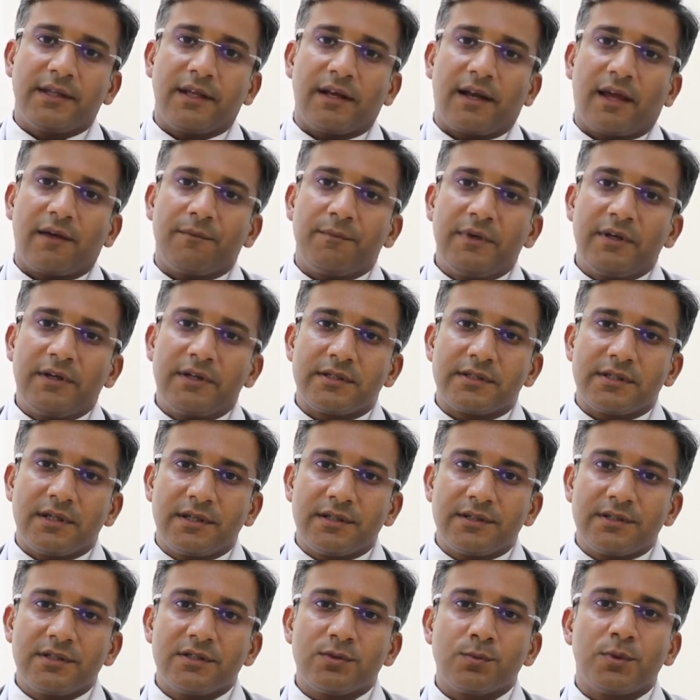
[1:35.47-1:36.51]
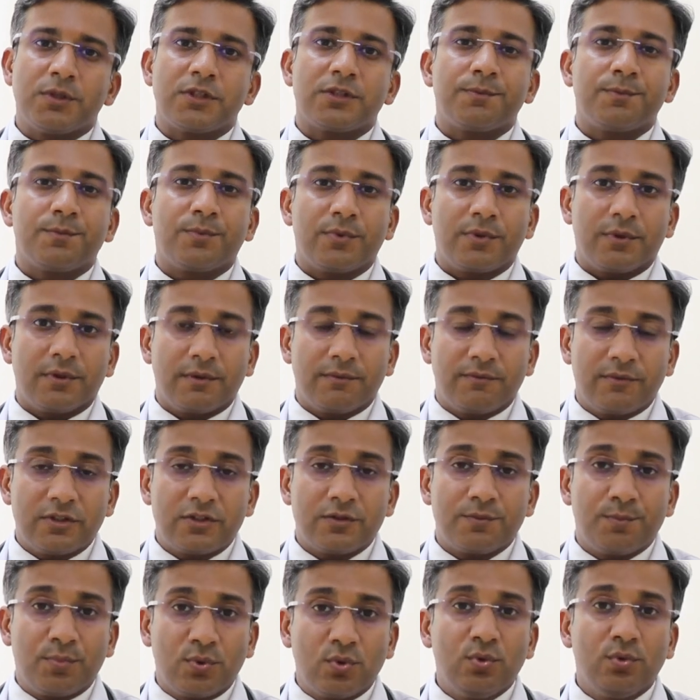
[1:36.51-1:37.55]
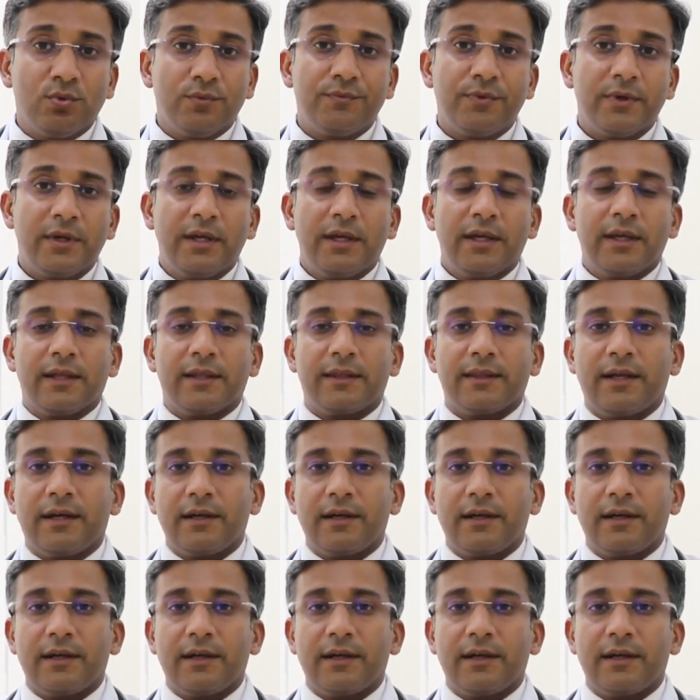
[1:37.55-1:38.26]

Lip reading: there have been researches which prove